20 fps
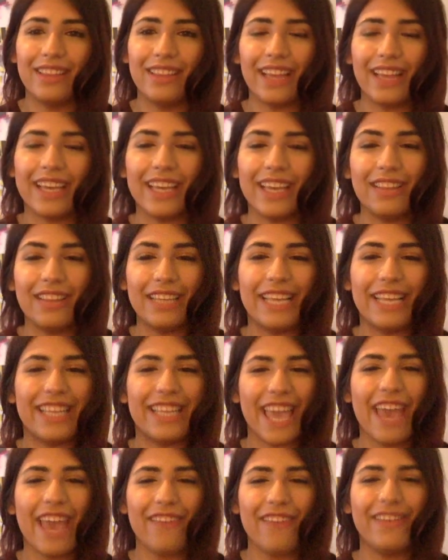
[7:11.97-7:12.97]
it
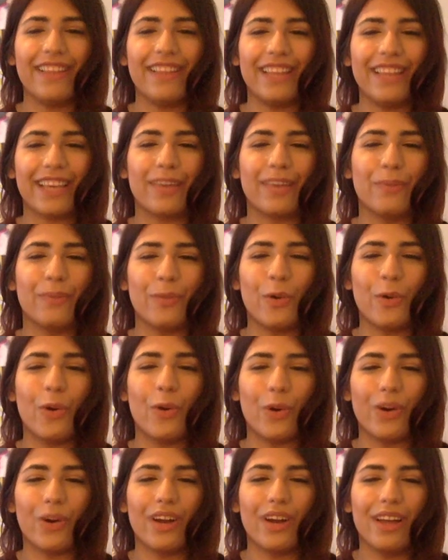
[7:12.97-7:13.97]
gave it like a
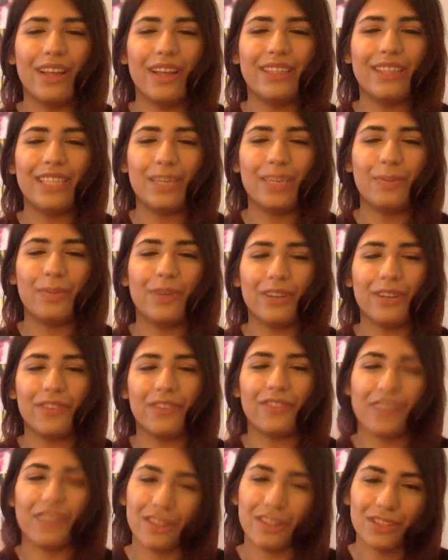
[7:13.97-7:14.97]
more deeper
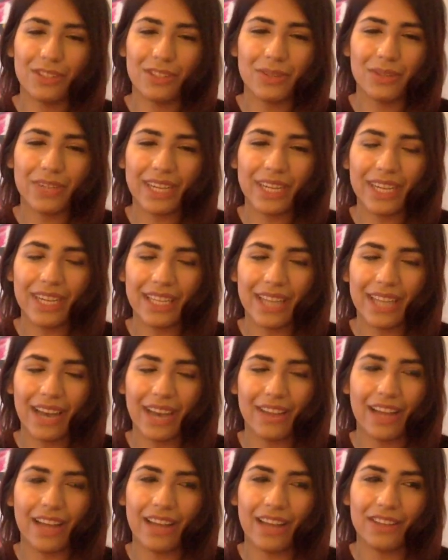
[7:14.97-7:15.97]
feel to it. I don't
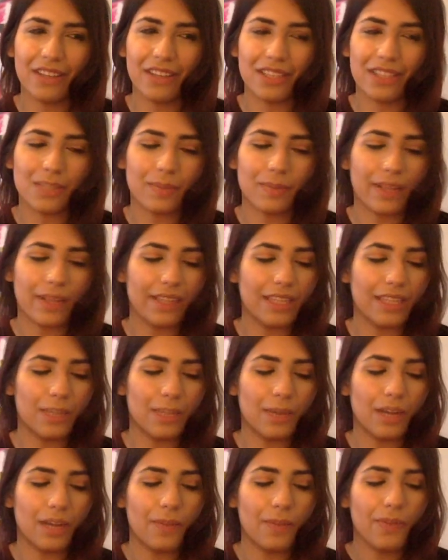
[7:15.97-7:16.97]
know how to explain it,
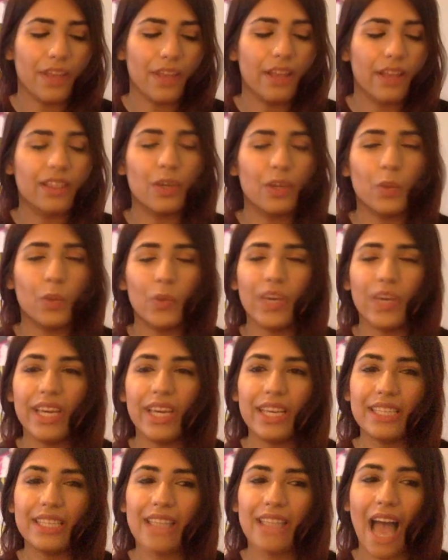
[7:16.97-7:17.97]
but the
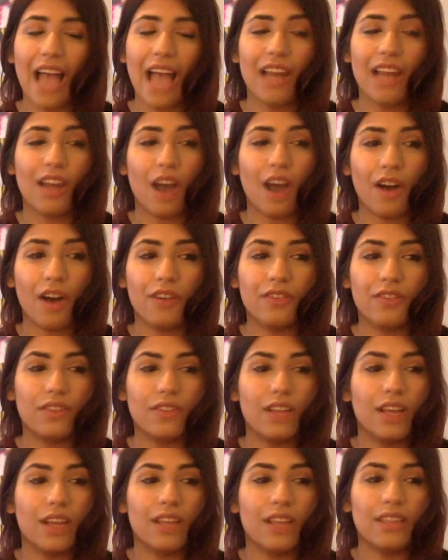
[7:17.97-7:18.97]
rings, I love
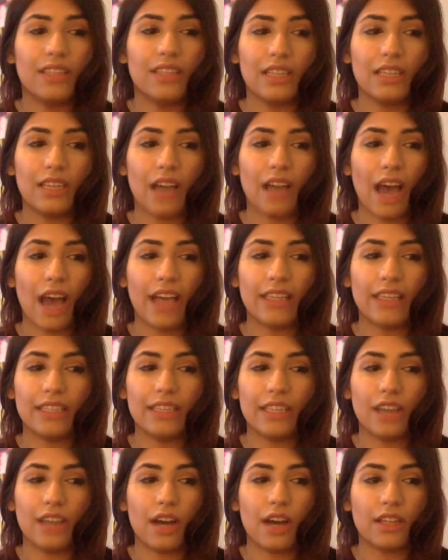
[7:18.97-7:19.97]
the
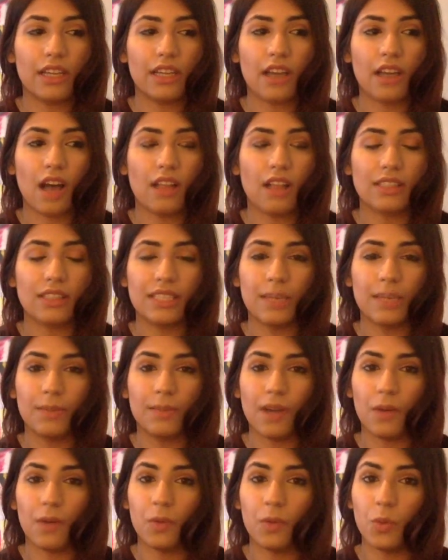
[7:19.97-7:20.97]
idea, the concept
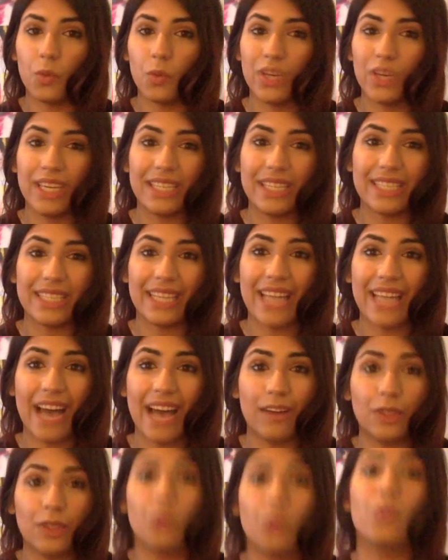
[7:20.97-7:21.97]
of the rings, and how
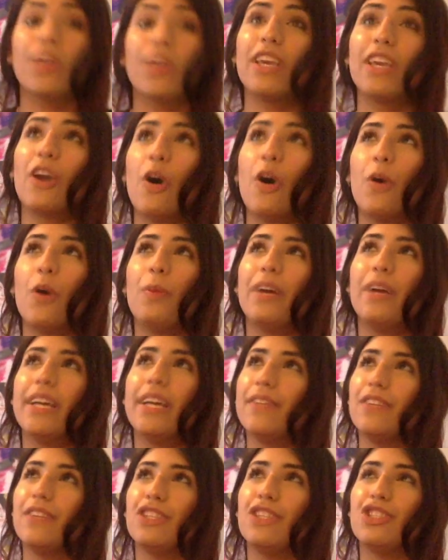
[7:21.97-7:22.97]
the ring opened
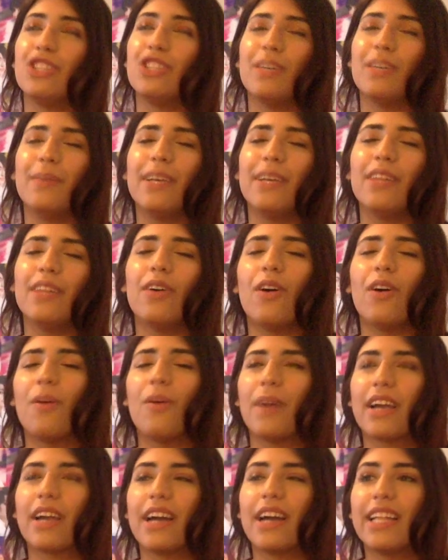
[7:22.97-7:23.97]
with Jimin. Oh
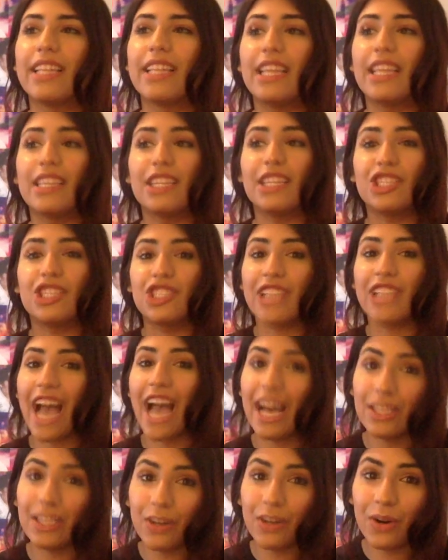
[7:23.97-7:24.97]
my god. And then the
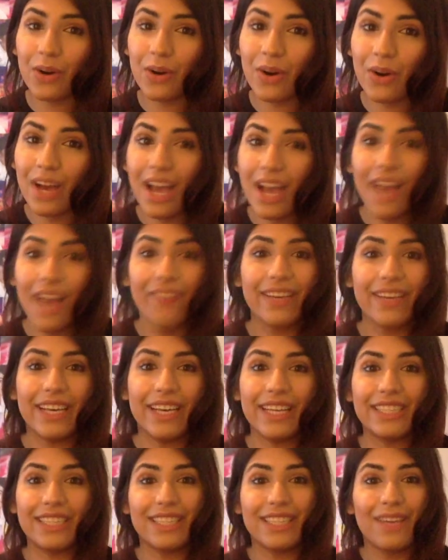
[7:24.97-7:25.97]
shadow
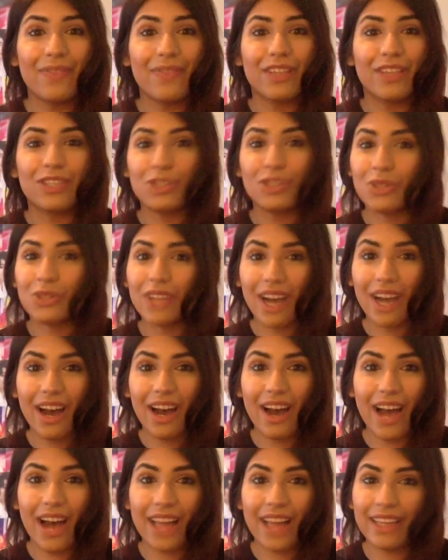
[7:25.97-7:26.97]
with Suga,
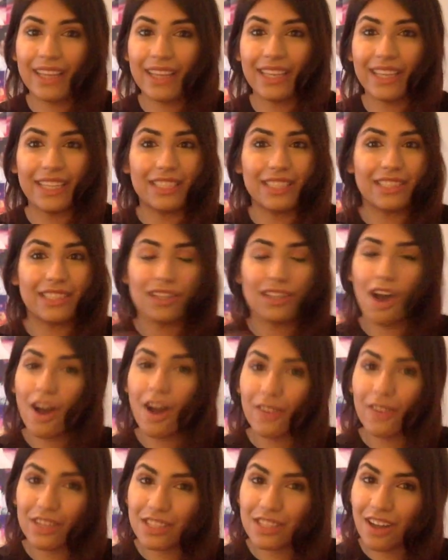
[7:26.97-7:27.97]
and his song
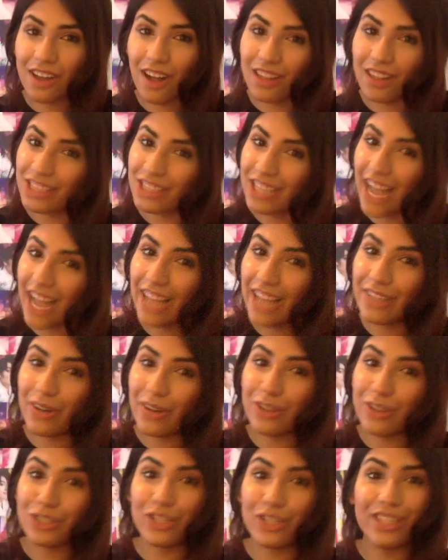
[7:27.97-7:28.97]
was called Shadow.
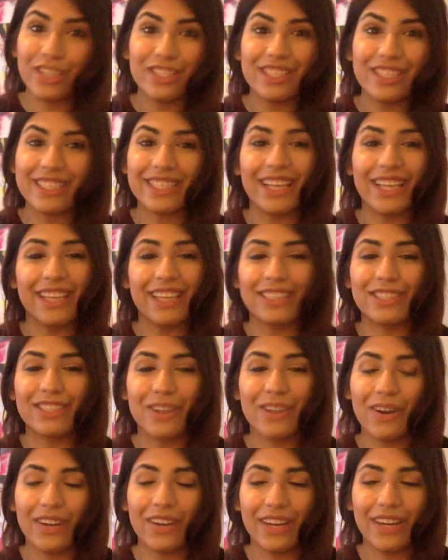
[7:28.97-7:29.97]
So it's just
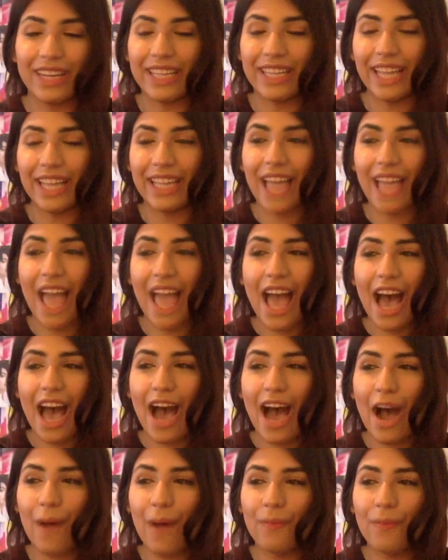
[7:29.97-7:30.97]
so good. And
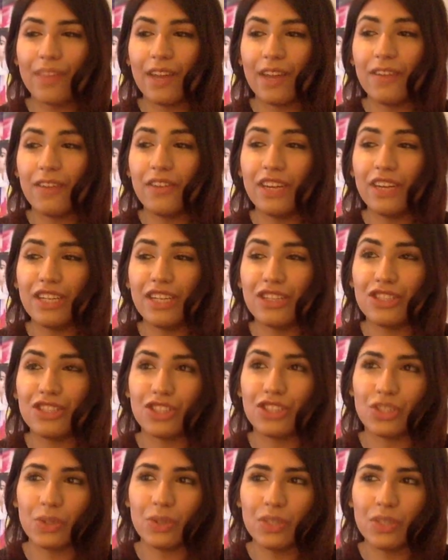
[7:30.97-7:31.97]
they were wearing
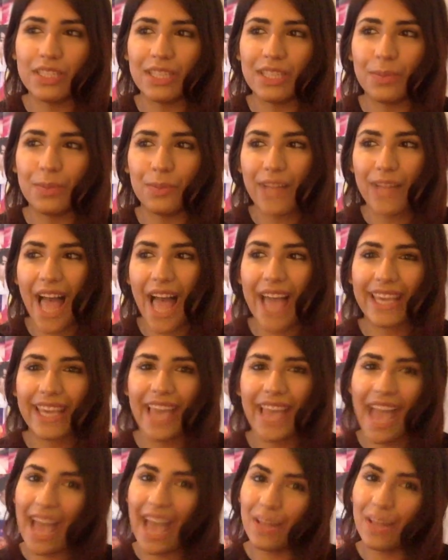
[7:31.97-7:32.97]
suits in black
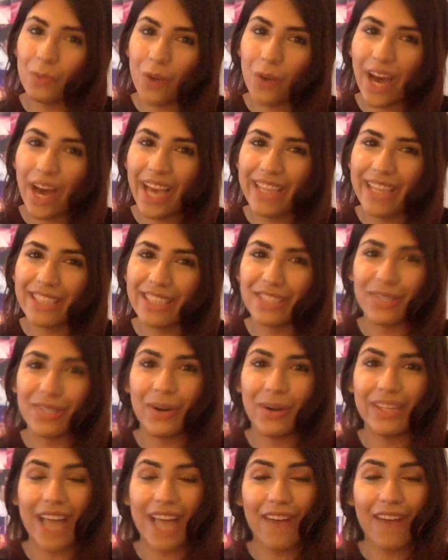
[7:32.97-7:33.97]
and white,
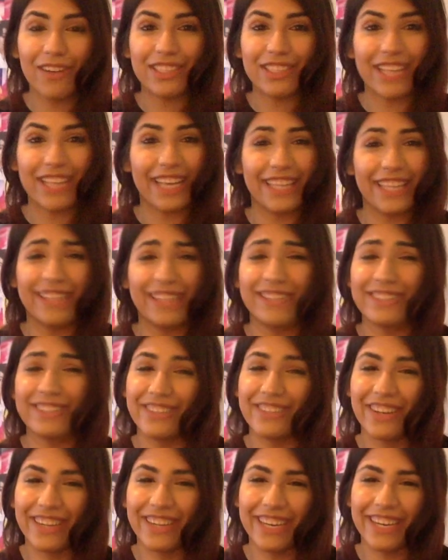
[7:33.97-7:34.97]
so that was like, it looked
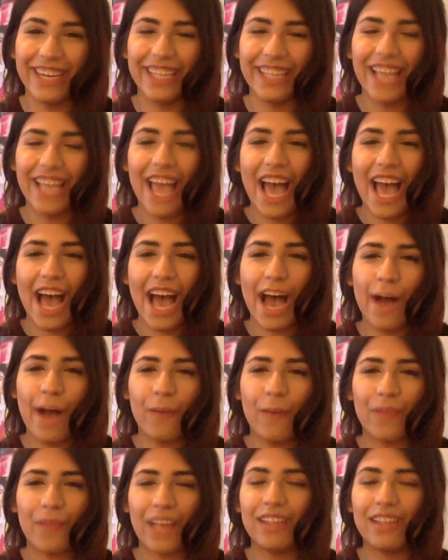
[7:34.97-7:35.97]
so good.
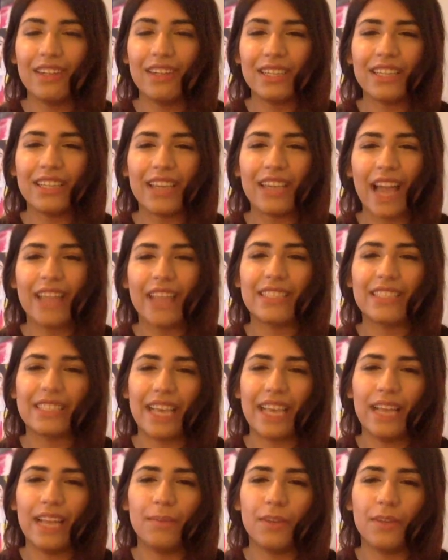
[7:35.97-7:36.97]
Another thing I
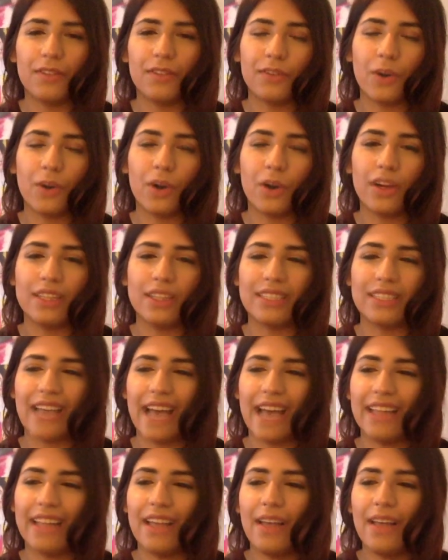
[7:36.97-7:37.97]
said before is that
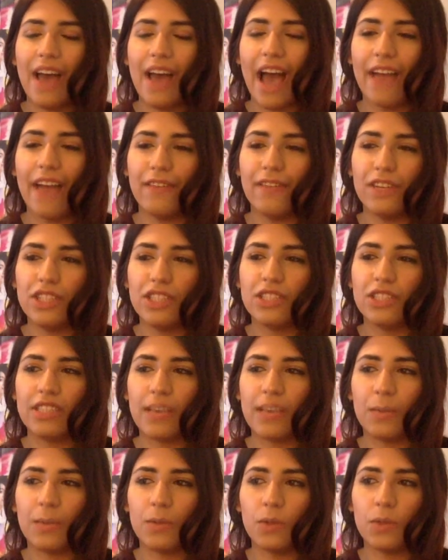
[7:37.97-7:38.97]
I wish they
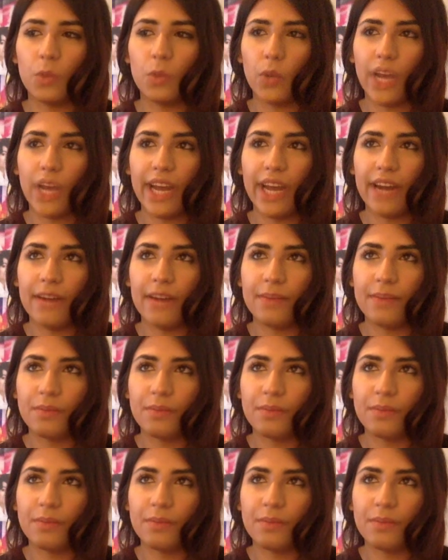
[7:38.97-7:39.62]
would wear